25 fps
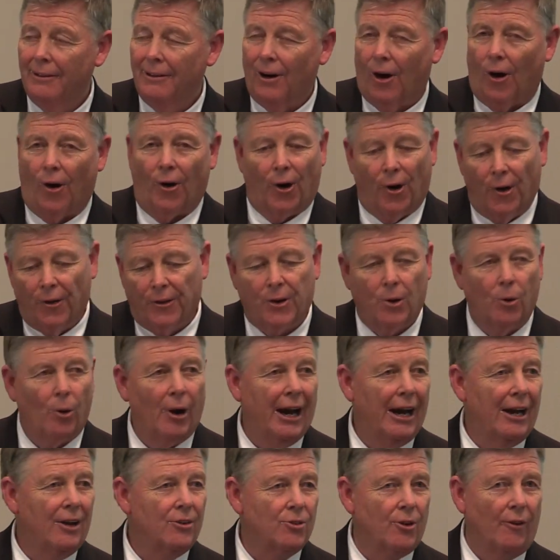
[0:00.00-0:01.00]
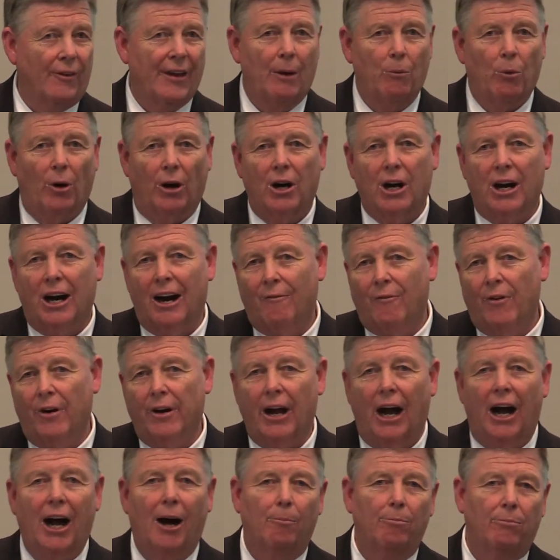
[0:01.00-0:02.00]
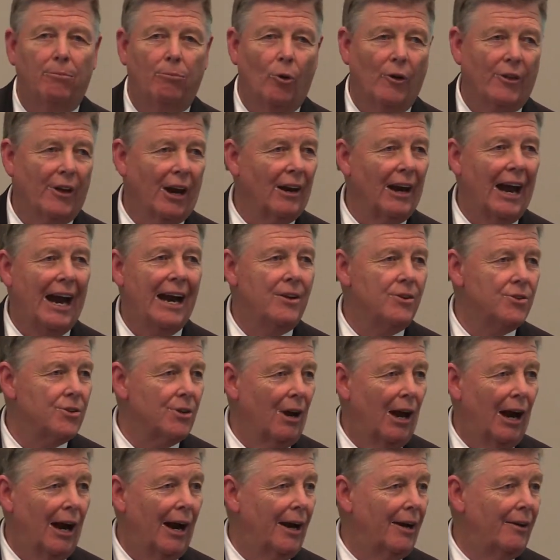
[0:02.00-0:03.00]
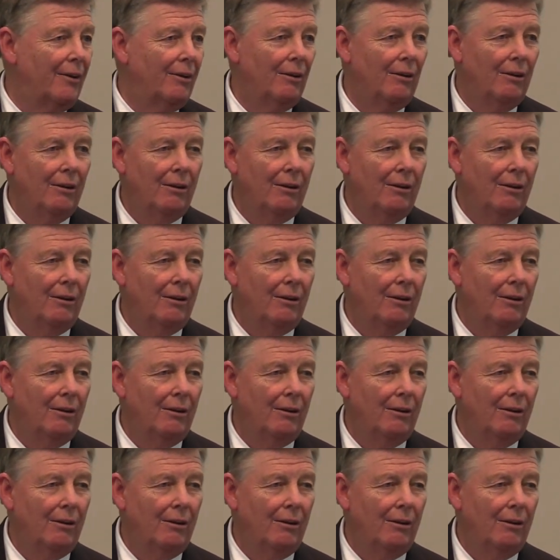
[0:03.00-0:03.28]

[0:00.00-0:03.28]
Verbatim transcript: or earthquakes, or they were covered up with a landslide,